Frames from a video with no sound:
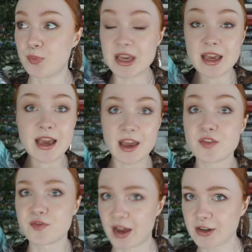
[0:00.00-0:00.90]
being a
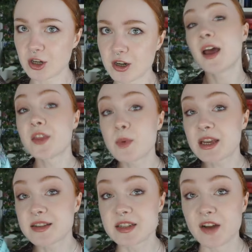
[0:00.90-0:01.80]
fighter. And then we
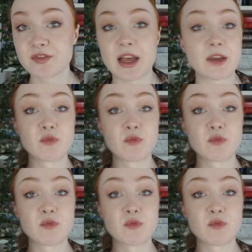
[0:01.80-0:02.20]
get stuff like